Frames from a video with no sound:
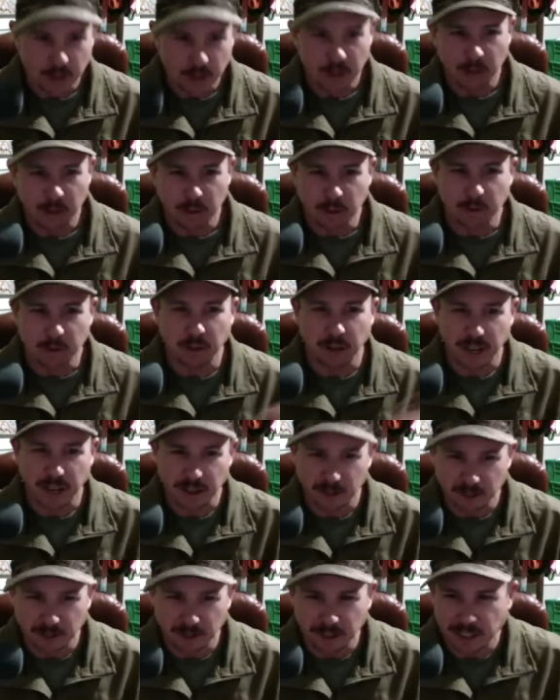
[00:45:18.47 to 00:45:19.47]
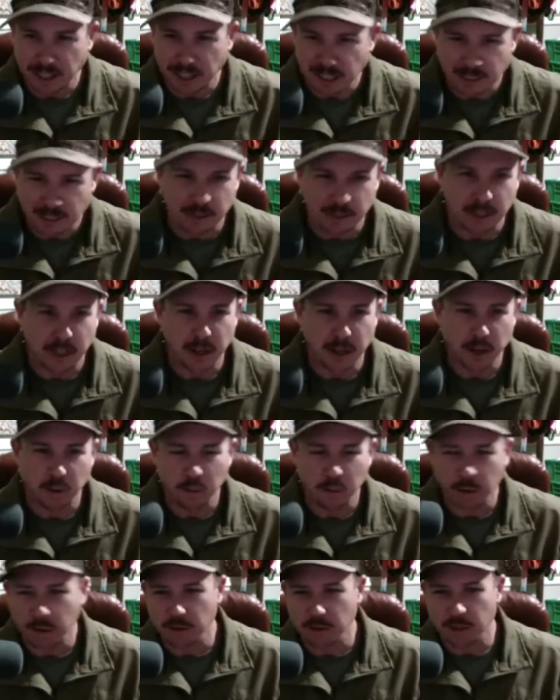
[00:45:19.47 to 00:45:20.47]
which we'll have on the next video. And we're
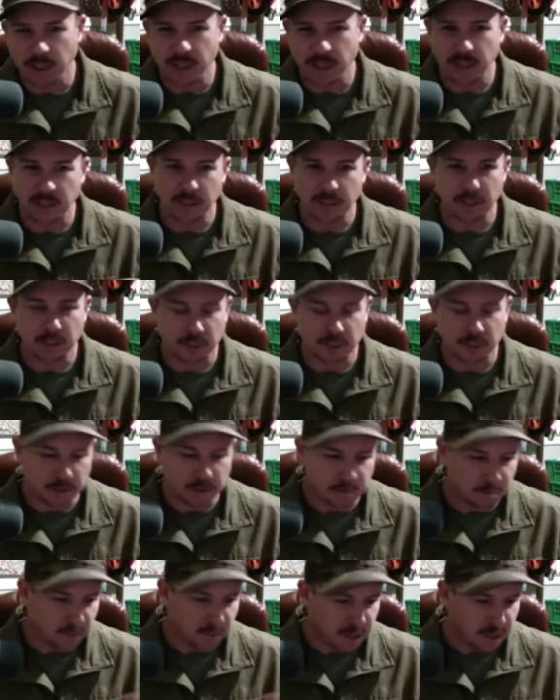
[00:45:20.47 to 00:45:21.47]
going to get into some